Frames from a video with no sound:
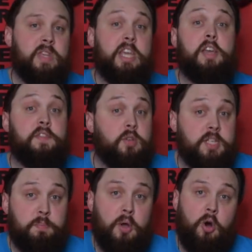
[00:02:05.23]
If you
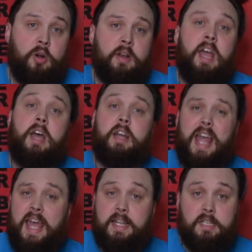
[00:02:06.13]
just put on an
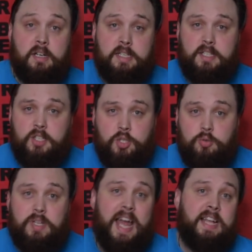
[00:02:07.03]
airtight
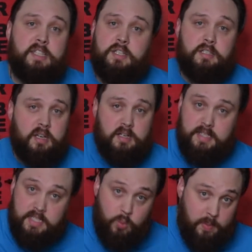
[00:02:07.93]
suit and just started
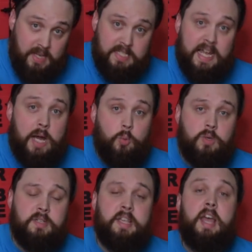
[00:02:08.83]
swimming
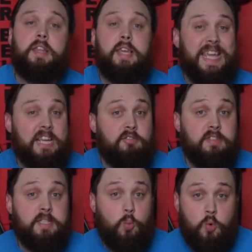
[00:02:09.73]
downwards, the
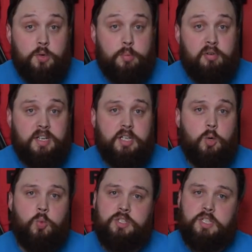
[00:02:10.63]
increase in water pressure
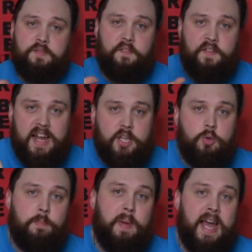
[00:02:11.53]
would just
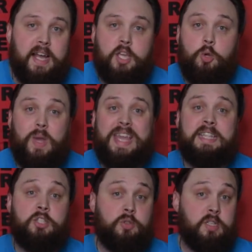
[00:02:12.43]
vacuum pack you
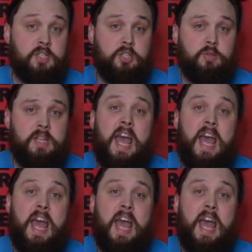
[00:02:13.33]
into the suit,